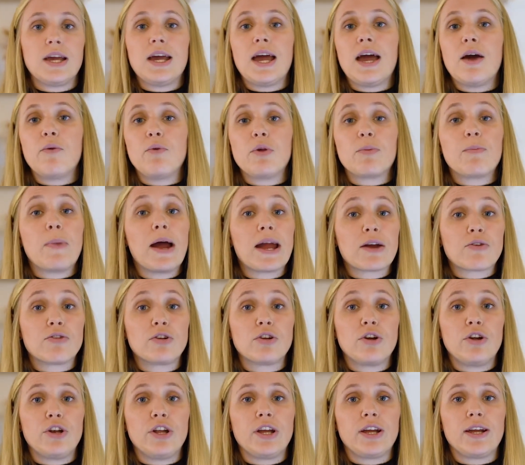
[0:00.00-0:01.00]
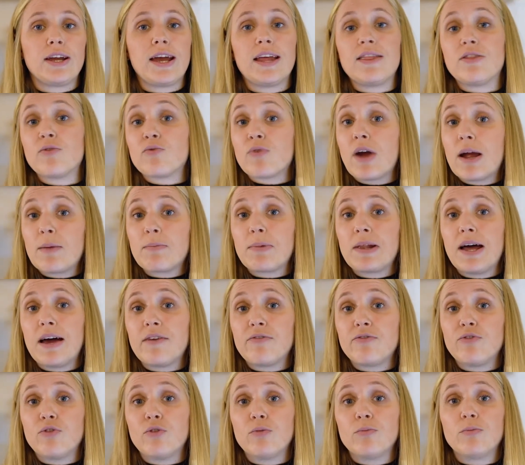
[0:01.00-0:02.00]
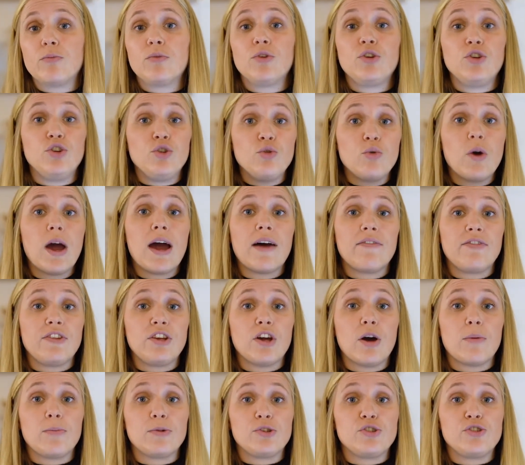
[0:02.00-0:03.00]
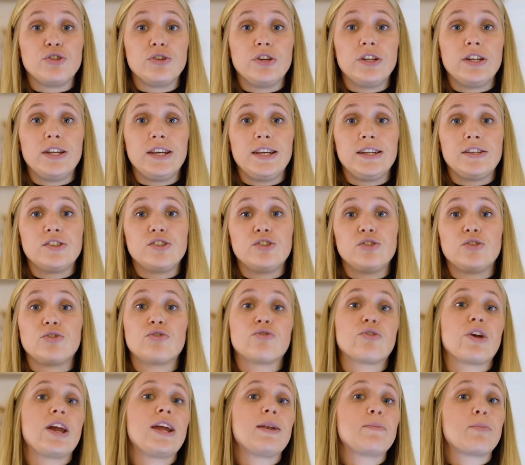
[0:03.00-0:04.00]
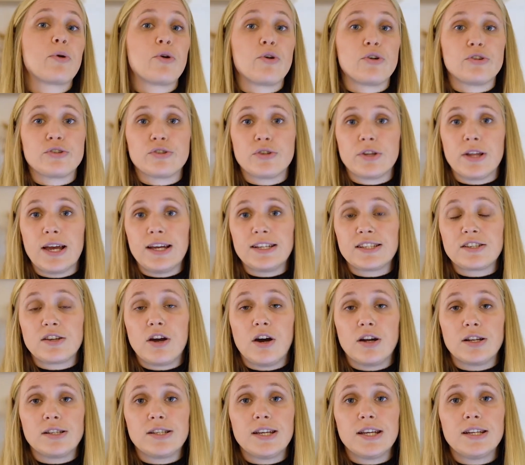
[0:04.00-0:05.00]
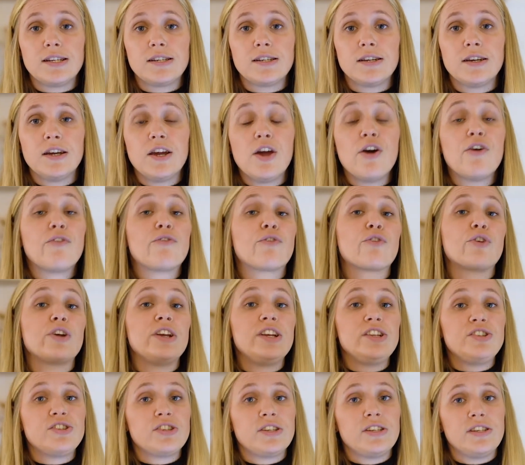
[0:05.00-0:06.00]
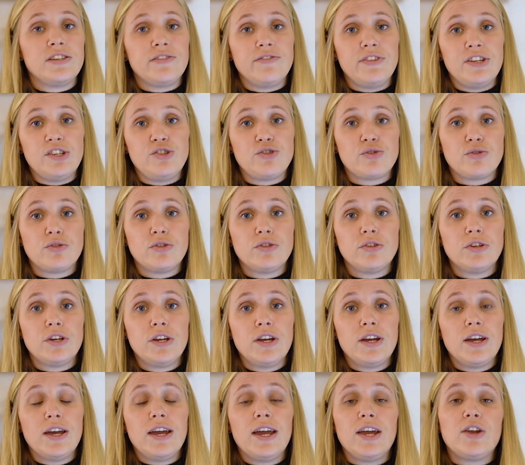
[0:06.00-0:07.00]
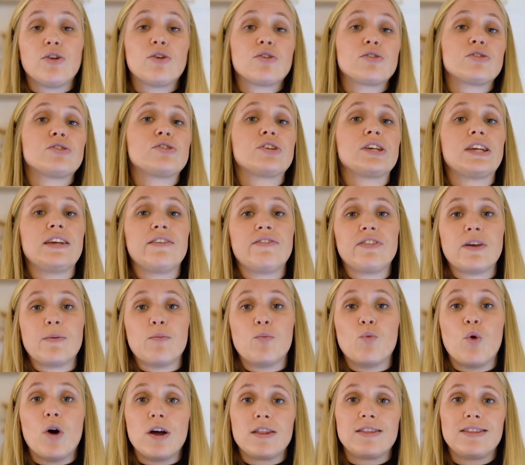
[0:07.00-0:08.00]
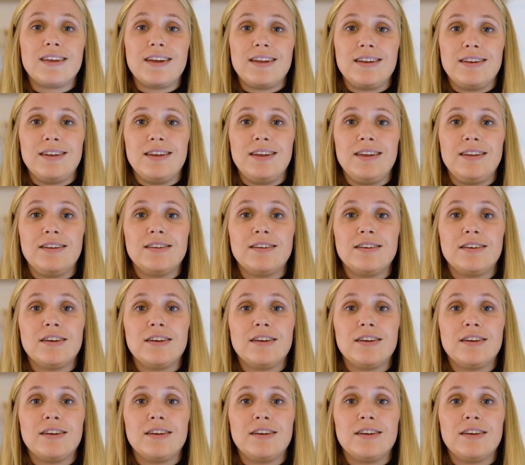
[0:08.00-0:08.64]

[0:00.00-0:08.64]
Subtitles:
And with microlearning and the right platform, you have the opportunity to create personalized content for each individual in order to give them what they need